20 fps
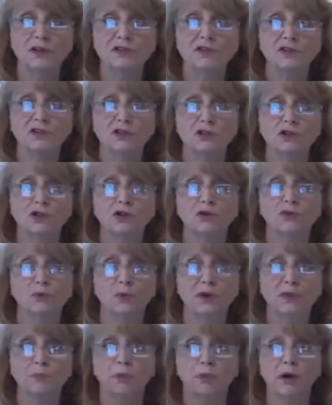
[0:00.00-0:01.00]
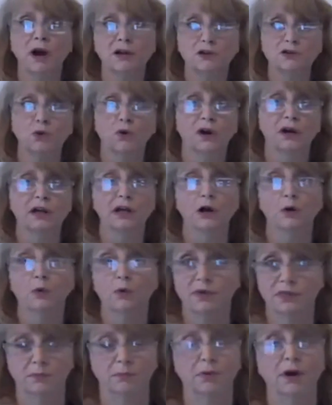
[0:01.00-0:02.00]
quiz to do with
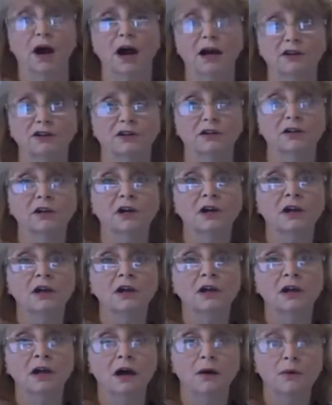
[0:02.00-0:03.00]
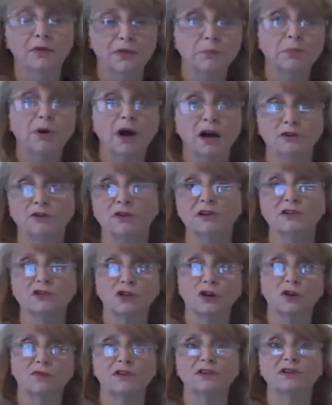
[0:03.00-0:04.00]
Proctorio, with the proctor, with the proctoring
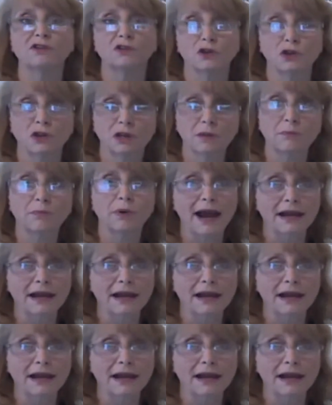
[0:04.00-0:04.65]
service, so you can